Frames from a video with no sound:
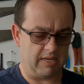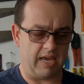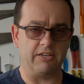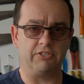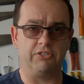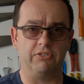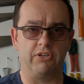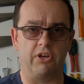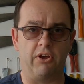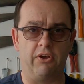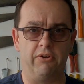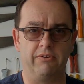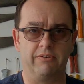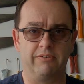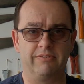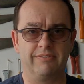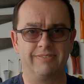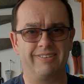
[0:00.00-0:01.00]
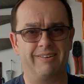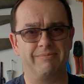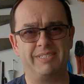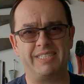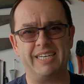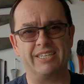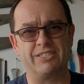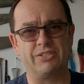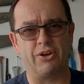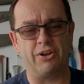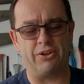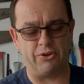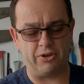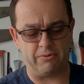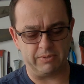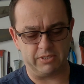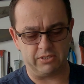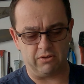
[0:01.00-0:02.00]
as you know, I'm sick and tired of
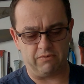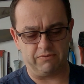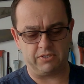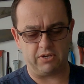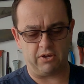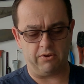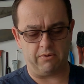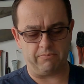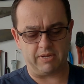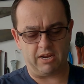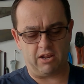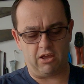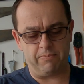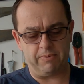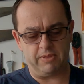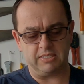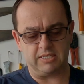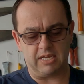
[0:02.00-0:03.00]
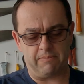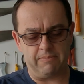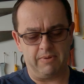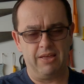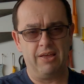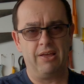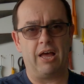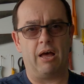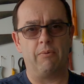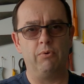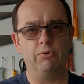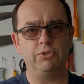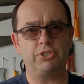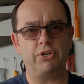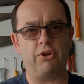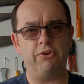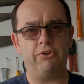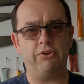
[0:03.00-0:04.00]
hurting myself. So I'm gonna open this up. I will
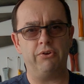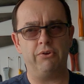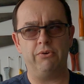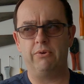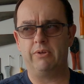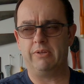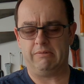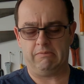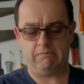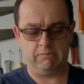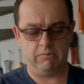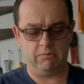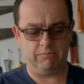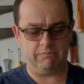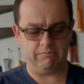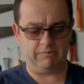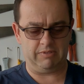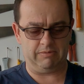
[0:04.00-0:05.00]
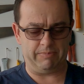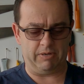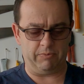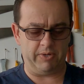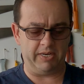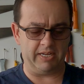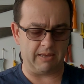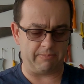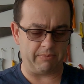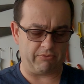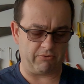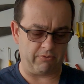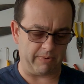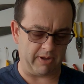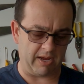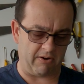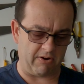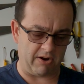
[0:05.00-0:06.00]
show you, a bit of wind coming
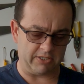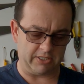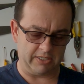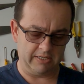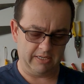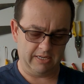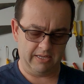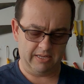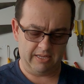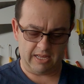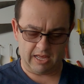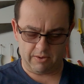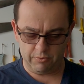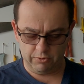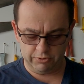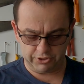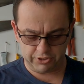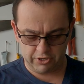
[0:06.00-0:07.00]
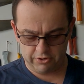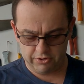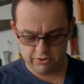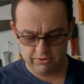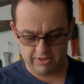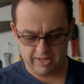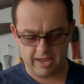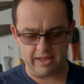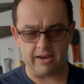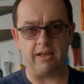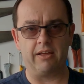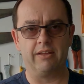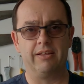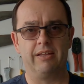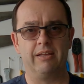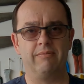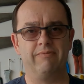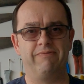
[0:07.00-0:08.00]
through my garage. I will show you later
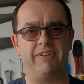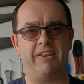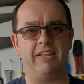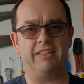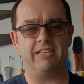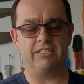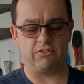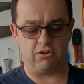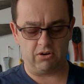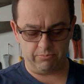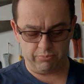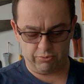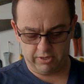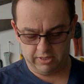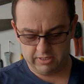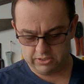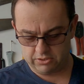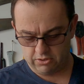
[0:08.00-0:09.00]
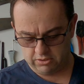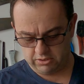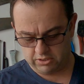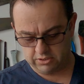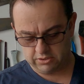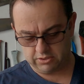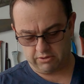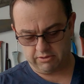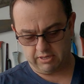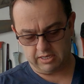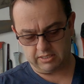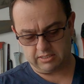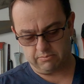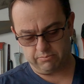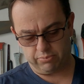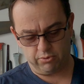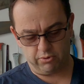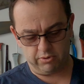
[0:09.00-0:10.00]
fitting this on and putting this on because I think
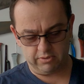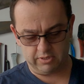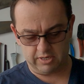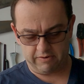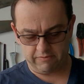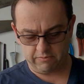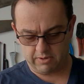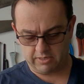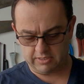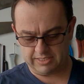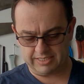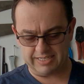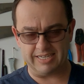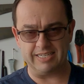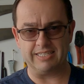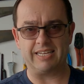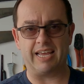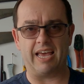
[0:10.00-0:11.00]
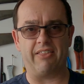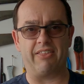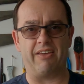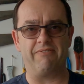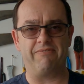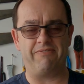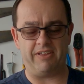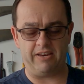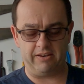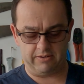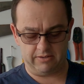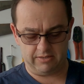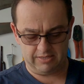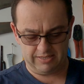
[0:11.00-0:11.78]
it's important that everyone sees how they fit.